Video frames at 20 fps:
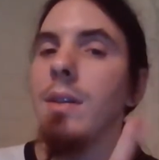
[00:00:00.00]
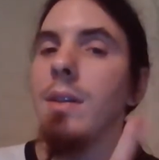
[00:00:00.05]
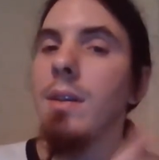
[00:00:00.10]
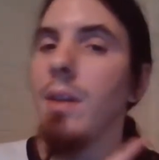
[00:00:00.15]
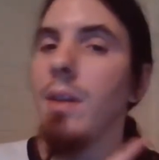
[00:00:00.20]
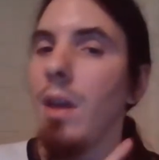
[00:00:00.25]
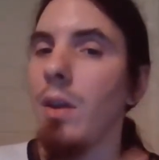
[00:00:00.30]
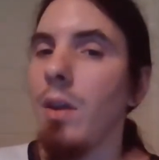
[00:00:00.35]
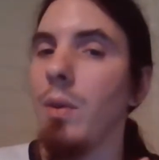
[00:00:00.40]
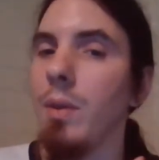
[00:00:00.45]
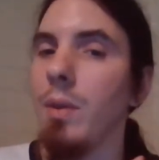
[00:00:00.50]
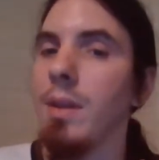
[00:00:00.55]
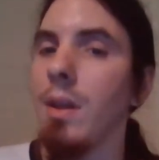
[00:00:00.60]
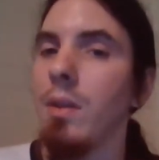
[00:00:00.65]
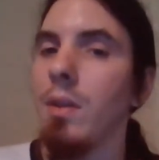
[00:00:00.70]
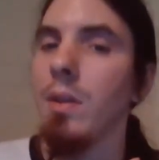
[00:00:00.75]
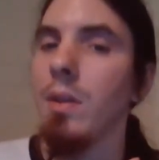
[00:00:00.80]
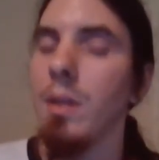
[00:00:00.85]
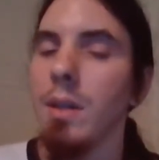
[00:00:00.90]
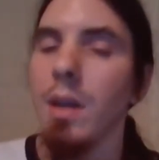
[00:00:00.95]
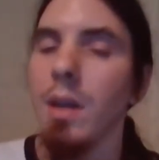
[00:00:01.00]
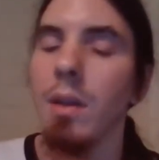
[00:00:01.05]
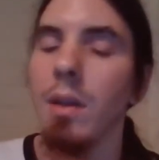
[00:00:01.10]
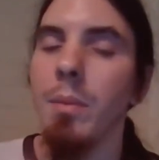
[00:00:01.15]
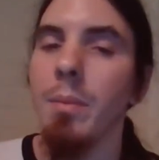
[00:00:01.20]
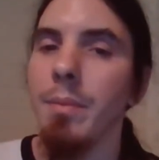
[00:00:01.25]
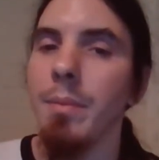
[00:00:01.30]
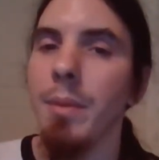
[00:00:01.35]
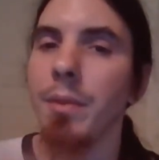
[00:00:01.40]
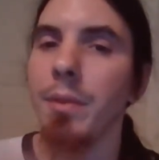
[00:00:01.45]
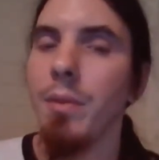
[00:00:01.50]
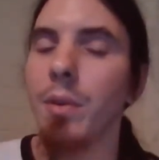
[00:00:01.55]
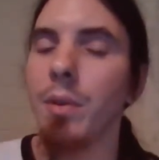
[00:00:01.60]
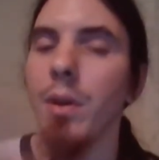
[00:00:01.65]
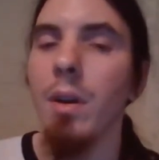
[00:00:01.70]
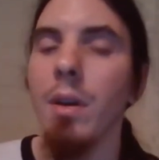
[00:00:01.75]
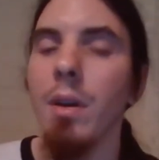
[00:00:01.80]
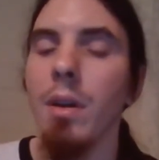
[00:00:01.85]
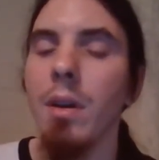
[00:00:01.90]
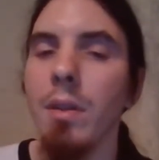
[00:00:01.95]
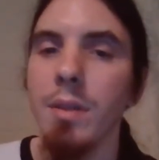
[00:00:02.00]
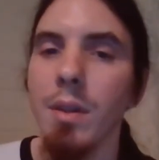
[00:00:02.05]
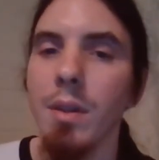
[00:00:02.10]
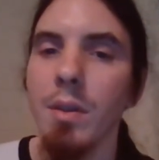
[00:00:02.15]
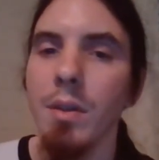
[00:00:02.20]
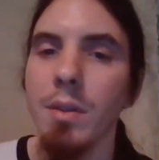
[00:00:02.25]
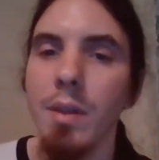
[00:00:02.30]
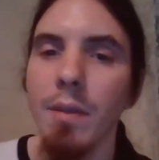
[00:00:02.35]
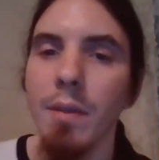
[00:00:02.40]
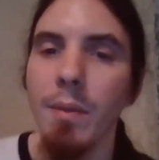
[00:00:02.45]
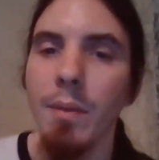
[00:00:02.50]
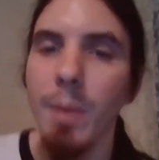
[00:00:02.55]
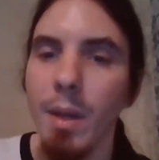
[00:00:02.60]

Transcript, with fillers: and you could totally tell before, and all those other stuff.